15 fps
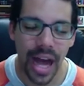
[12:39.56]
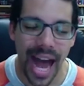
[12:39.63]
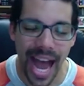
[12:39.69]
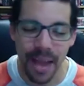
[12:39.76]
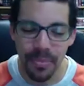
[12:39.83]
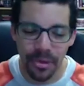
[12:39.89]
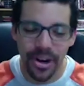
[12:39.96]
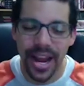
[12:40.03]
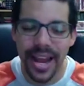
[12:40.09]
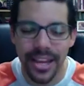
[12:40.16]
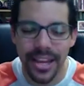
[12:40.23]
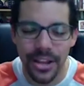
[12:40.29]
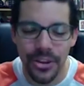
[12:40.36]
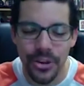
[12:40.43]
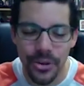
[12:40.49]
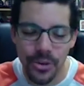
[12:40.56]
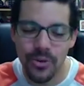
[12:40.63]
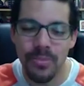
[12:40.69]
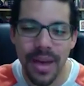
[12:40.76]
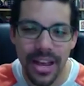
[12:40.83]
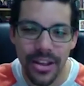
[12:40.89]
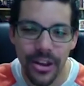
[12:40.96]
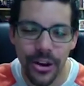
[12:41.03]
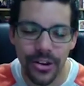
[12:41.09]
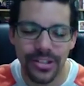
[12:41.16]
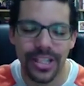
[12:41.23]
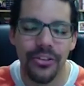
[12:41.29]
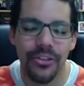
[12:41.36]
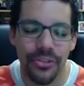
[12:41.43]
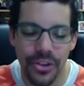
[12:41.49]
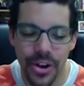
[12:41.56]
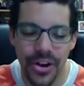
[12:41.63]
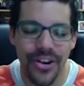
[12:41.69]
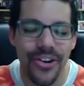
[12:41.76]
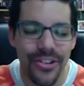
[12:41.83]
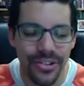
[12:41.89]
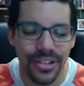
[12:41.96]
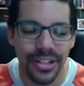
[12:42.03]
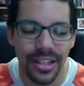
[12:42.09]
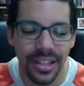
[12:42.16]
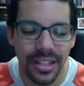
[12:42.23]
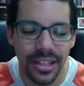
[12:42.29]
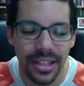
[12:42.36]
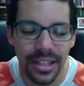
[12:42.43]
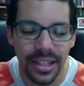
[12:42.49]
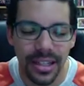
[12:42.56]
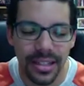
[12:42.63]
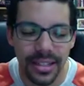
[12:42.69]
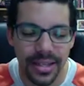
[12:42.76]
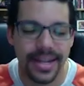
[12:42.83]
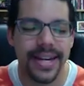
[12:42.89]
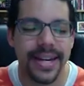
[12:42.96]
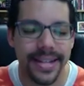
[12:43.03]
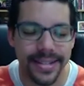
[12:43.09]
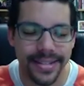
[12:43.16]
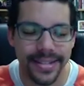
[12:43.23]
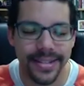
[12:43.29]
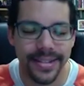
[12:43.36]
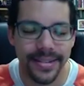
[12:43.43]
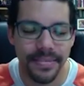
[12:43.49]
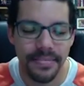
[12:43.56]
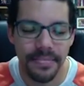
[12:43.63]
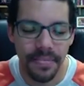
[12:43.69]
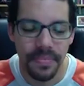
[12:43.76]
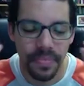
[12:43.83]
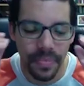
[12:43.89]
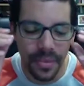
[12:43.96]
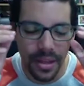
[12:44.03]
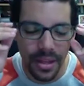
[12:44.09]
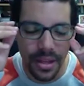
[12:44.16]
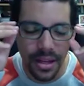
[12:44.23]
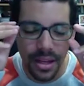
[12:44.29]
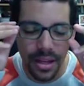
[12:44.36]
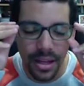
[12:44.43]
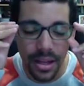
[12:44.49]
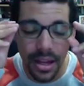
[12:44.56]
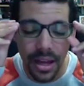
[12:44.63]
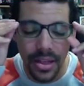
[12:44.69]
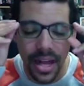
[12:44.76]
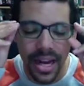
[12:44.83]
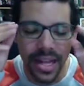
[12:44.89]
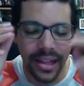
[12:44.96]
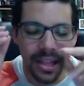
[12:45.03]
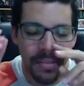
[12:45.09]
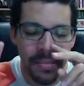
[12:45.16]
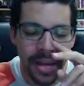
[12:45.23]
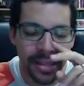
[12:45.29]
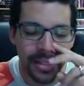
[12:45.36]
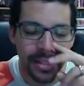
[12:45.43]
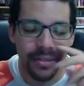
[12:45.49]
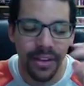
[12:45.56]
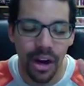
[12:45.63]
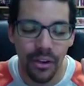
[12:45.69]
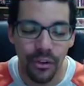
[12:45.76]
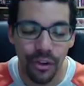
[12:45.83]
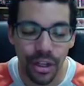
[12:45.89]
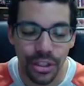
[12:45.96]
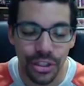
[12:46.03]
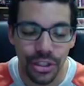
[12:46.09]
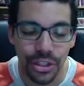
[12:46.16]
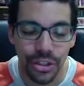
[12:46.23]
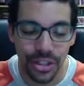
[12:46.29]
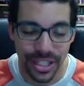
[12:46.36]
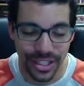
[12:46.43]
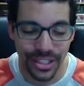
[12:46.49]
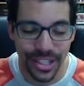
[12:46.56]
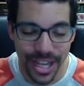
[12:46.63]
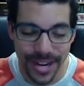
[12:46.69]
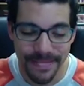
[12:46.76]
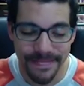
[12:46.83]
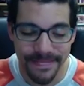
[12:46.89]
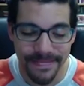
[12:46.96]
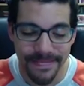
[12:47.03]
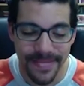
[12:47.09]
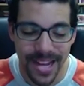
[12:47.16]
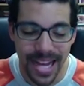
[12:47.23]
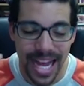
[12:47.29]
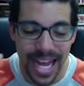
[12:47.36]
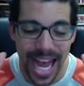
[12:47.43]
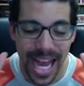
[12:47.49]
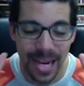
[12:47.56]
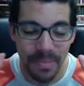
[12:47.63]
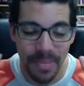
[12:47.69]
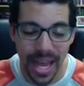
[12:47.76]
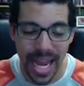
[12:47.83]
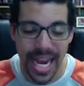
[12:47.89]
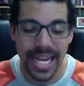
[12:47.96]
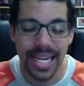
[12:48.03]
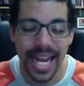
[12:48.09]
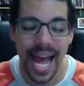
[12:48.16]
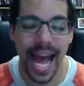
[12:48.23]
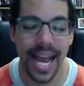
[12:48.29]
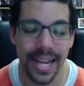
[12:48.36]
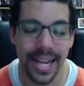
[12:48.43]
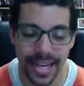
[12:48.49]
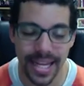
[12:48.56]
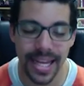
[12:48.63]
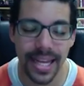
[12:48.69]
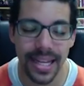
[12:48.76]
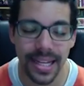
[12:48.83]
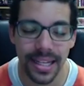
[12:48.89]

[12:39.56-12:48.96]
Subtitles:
I pray that you make yourself known to us, that in the midst of our frustration and pain and agony,